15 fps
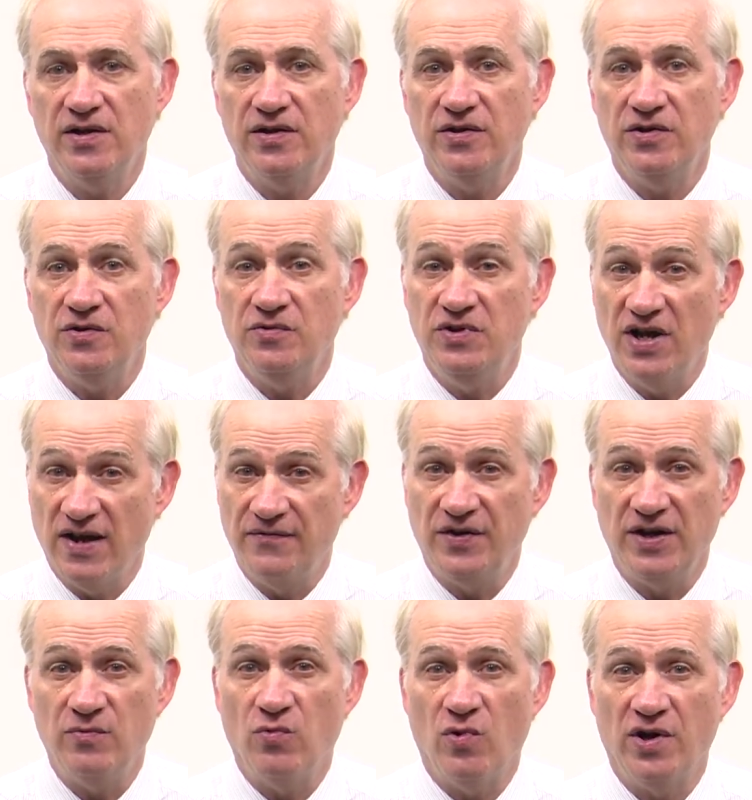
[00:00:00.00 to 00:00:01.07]
You definitely
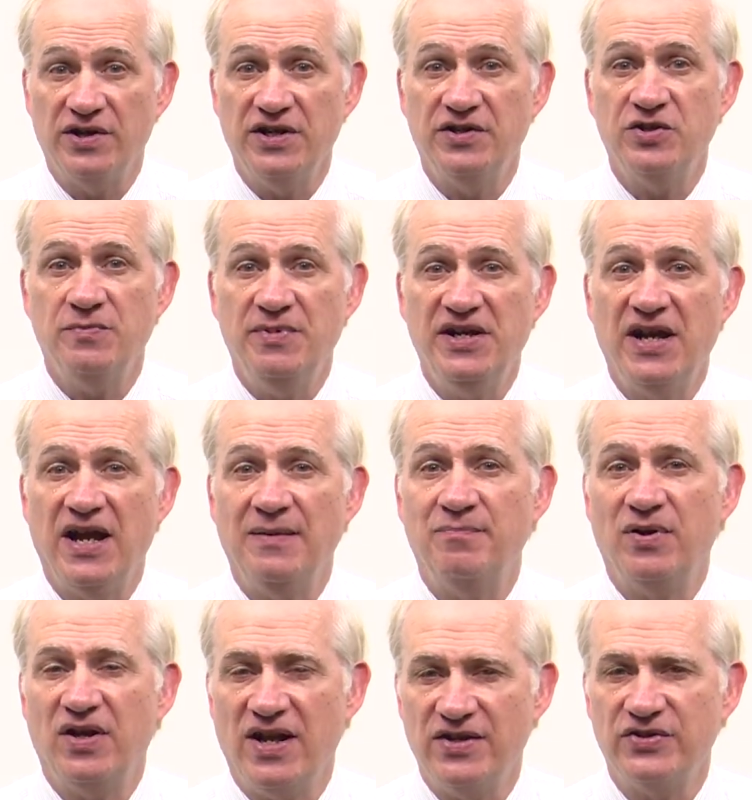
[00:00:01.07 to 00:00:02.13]
want it to be a
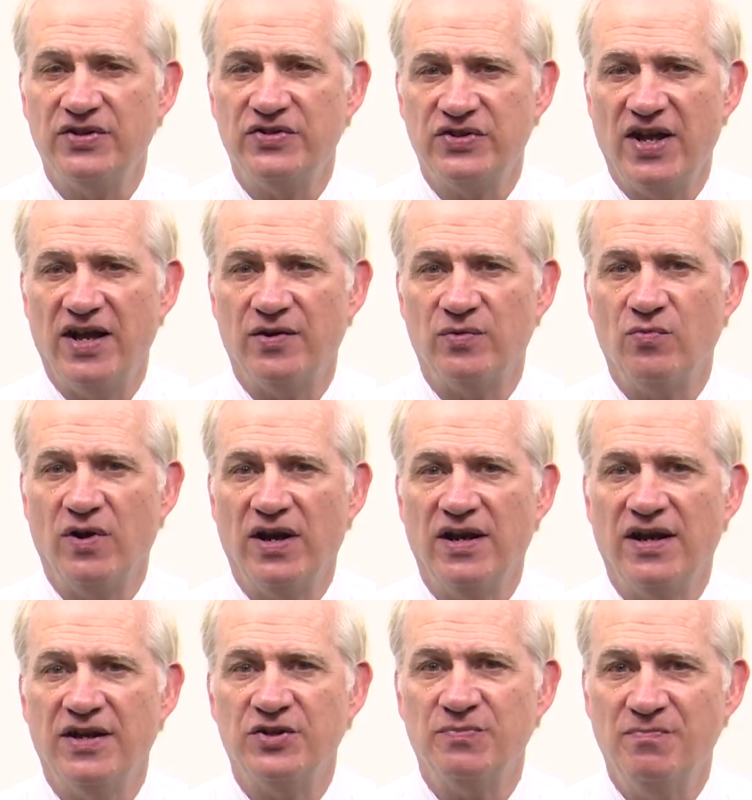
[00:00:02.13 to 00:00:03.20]
pleasant sound
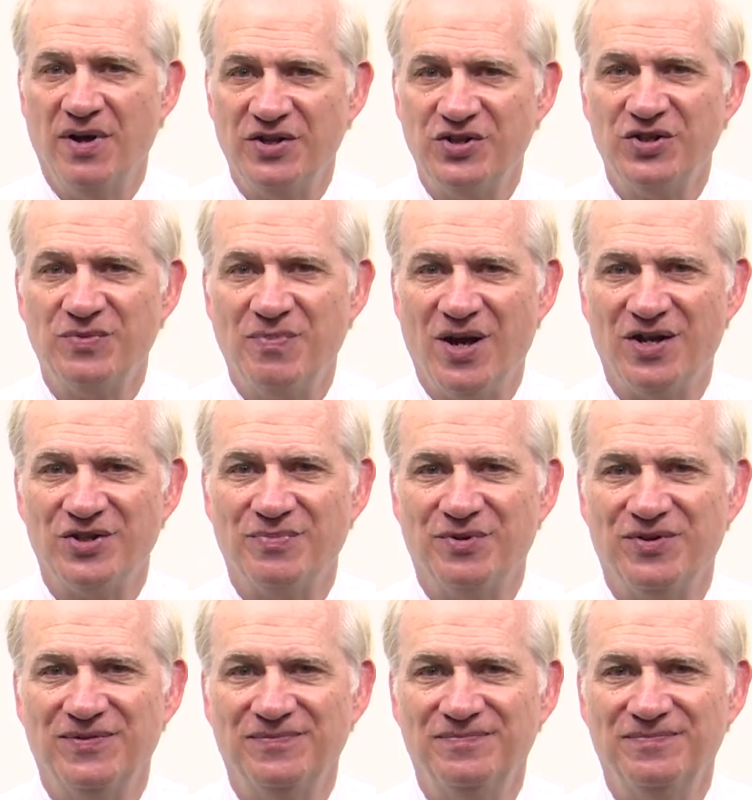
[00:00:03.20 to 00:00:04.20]
as much as possible.